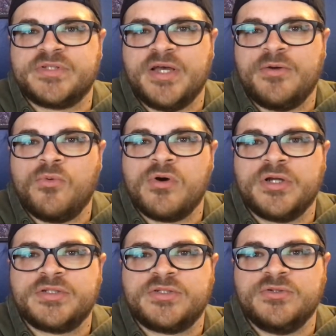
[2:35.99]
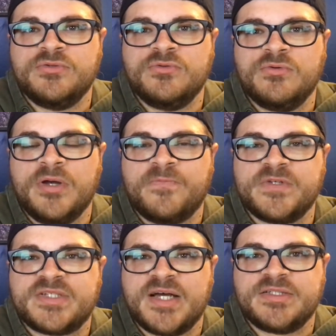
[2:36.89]
They want to
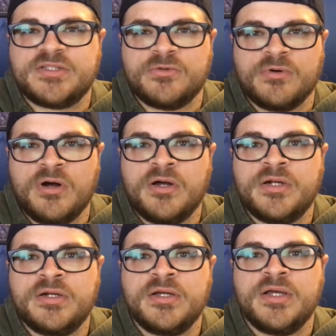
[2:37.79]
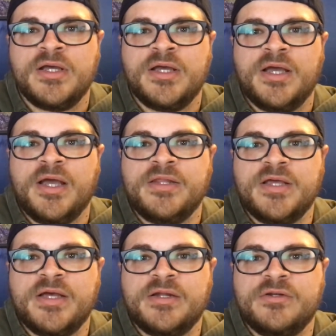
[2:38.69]
emphasize the run and
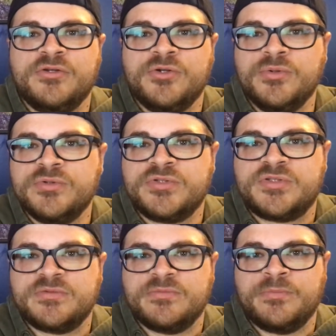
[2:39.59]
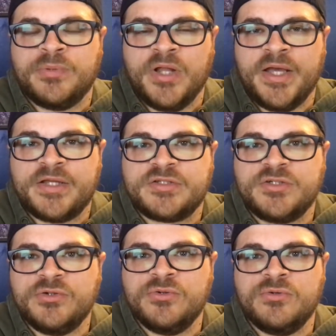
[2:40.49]
then use Blake
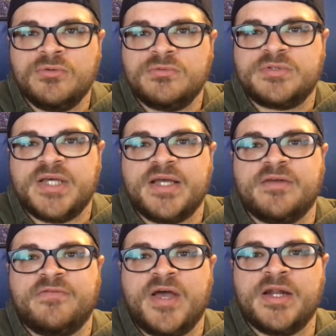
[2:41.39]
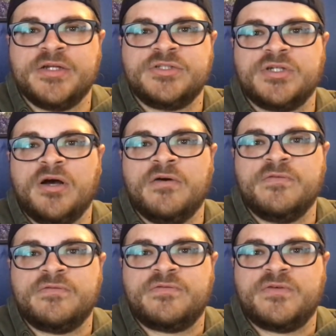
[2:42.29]
to take advantage
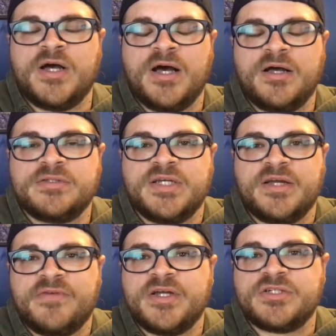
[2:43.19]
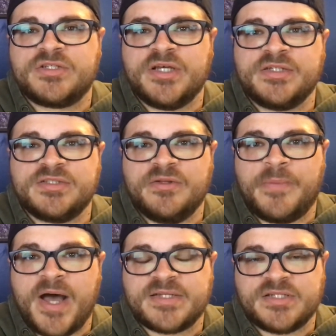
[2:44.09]
of things in the
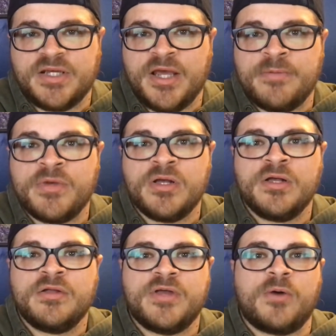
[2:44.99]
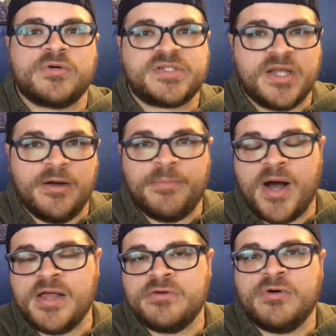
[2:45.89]
passing game that were set up
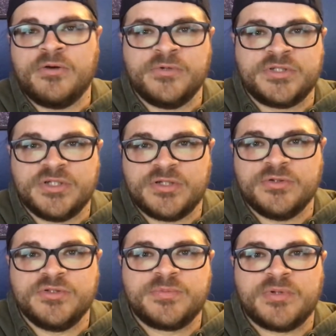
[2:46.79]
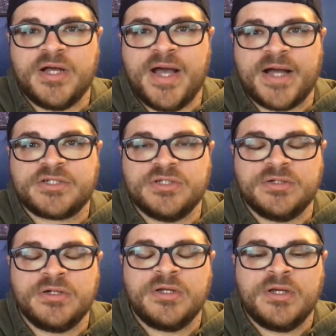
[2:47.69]
by the run, which includes play
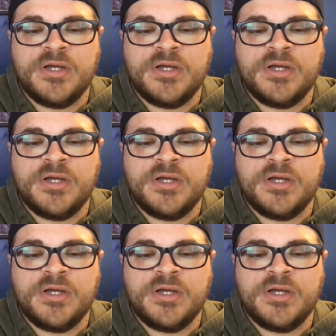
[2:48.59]
action.